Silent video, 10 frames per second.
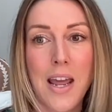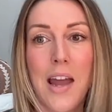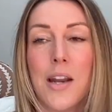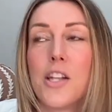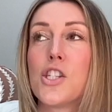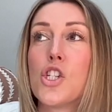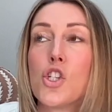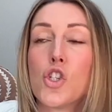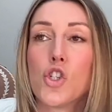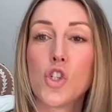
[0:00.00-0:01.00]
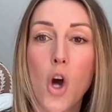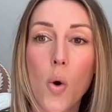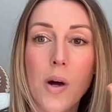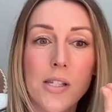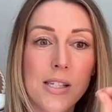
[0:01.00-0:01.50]
and it's
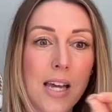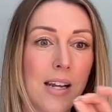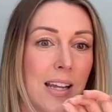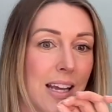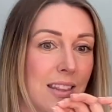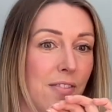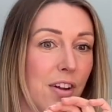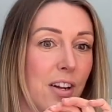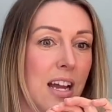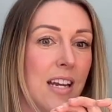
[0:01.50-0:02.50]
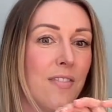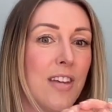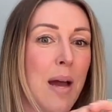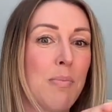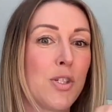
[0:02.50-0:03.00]
so unsettling at the very end of
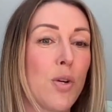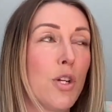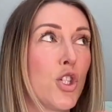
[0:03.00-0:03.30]
the episode.